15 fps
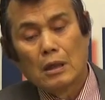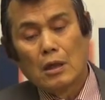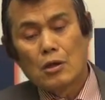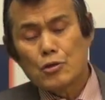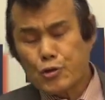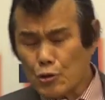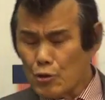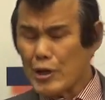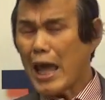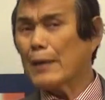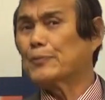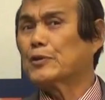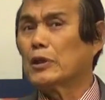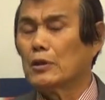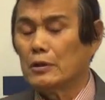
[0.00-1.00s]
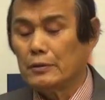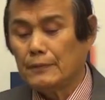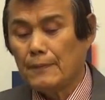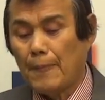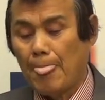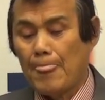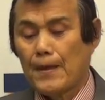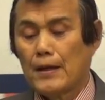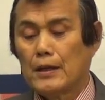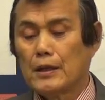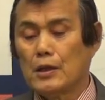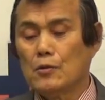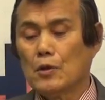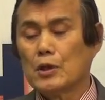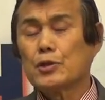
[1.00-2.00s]
Soon after,
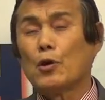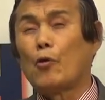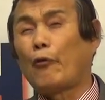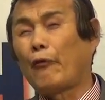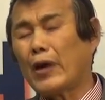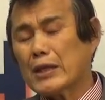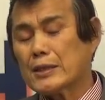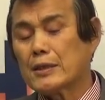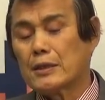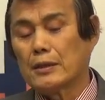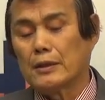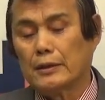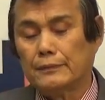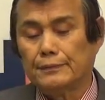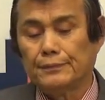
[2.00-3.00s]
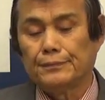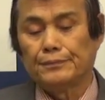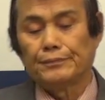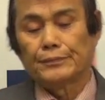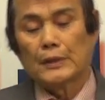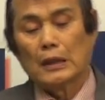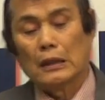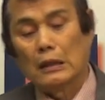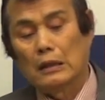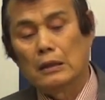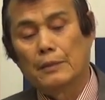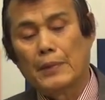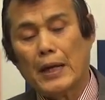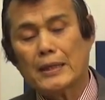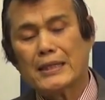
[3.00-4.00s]
he was arrested
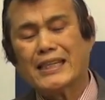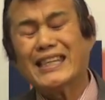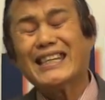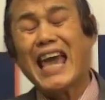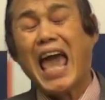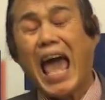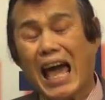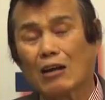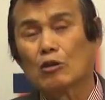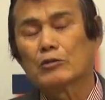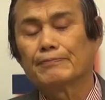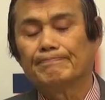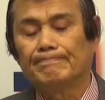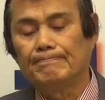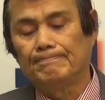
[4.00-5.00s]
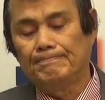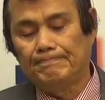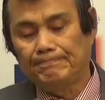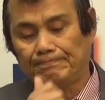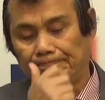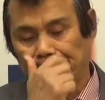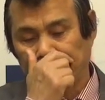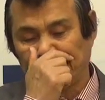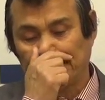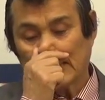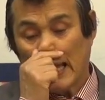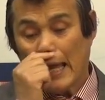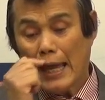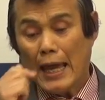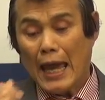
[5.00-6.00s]
by King Herod,
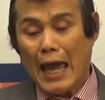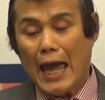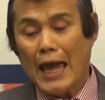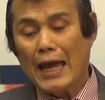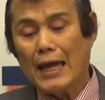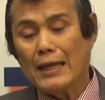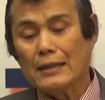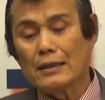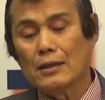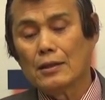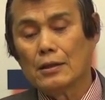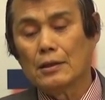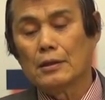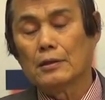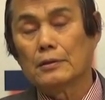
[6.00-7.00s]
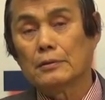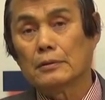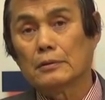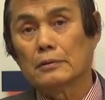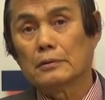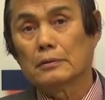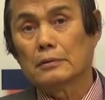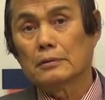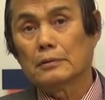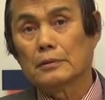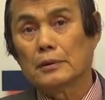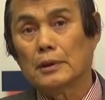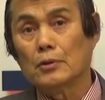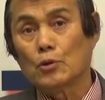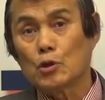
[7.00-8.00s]
and
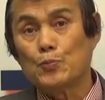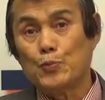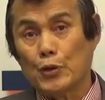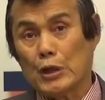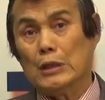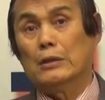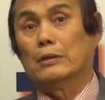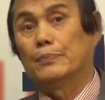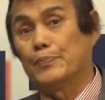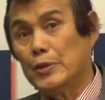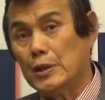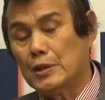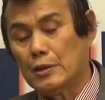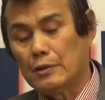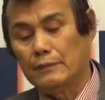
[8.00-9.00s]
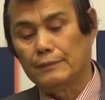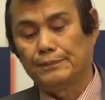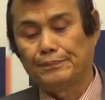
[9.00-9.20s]
he was put in the prison.